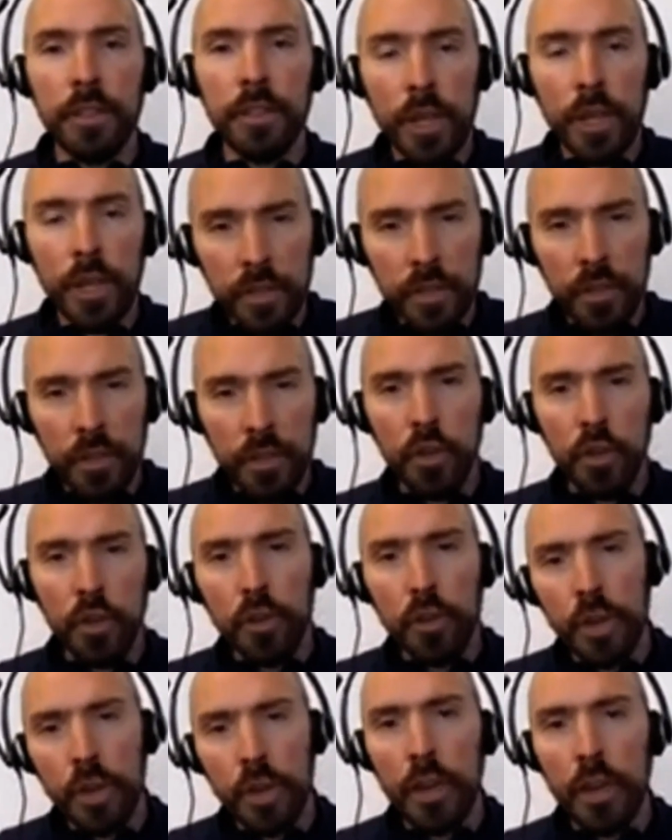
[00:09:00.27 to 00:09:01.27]
So with this
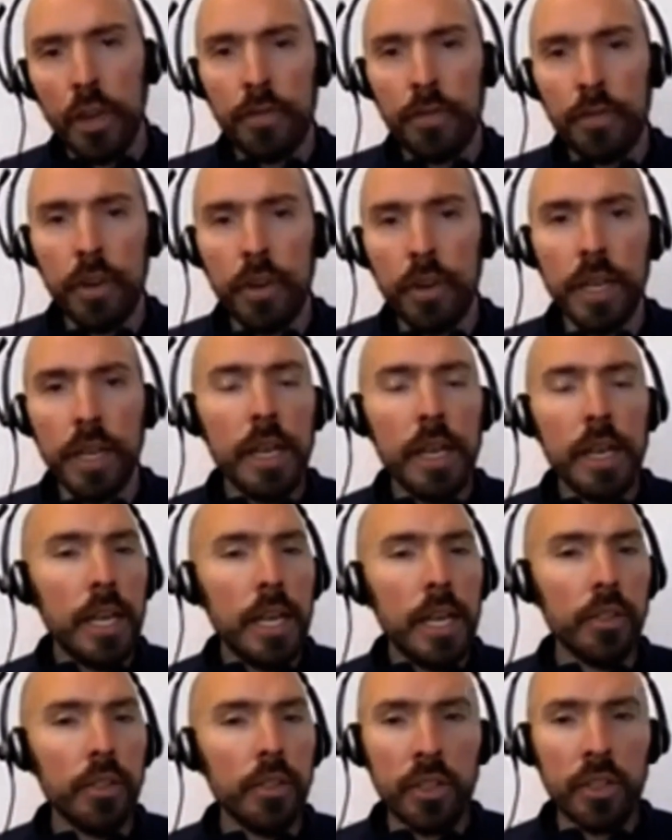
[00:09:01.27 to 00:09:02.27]
global recovery,
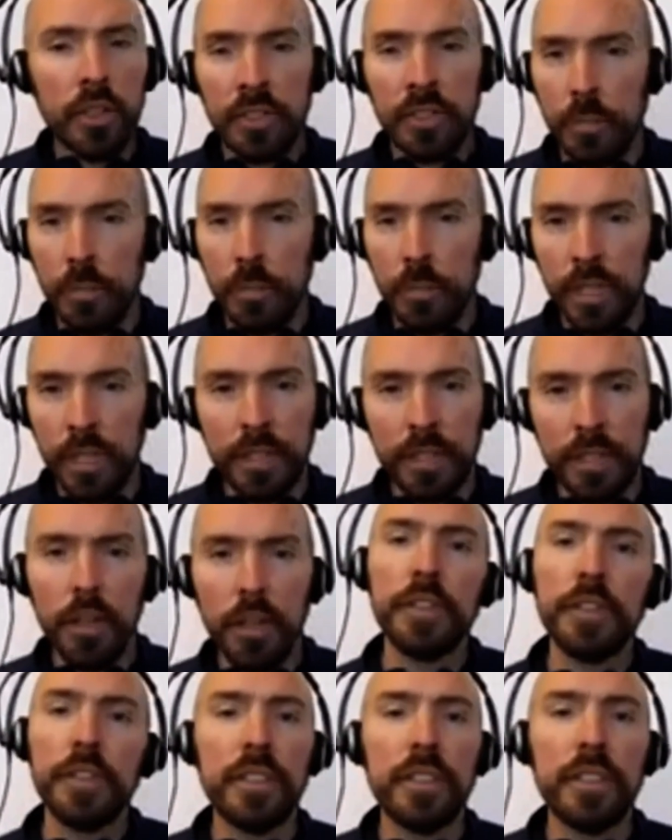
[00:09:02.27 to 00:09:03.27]
it looks somewhat
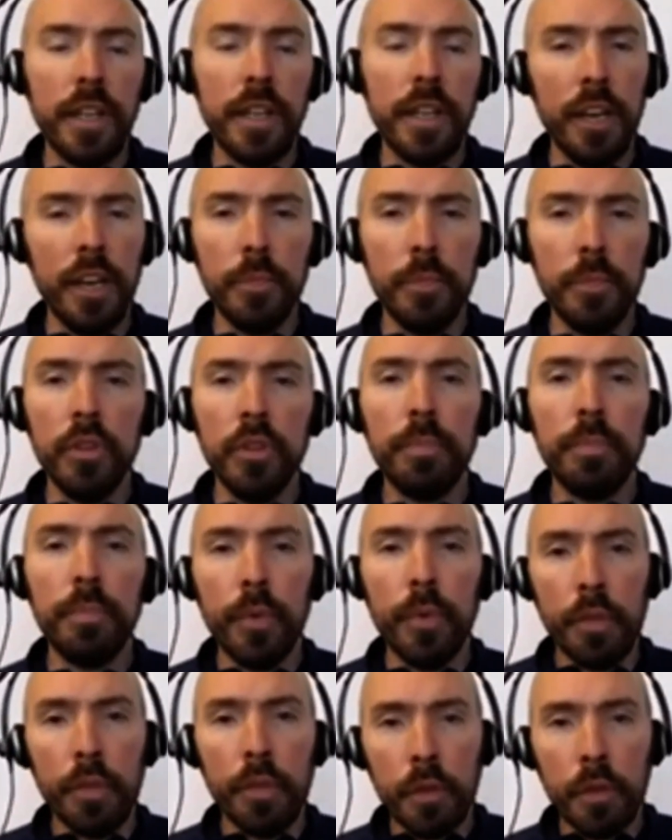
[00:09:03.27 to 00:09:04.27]
self-sustainable, but
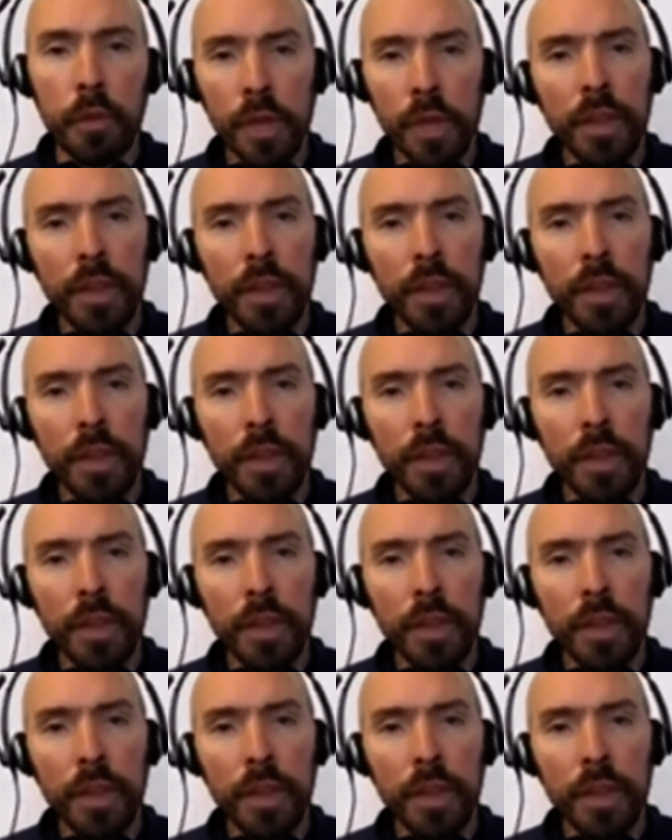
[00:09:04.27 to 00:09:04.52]
we have three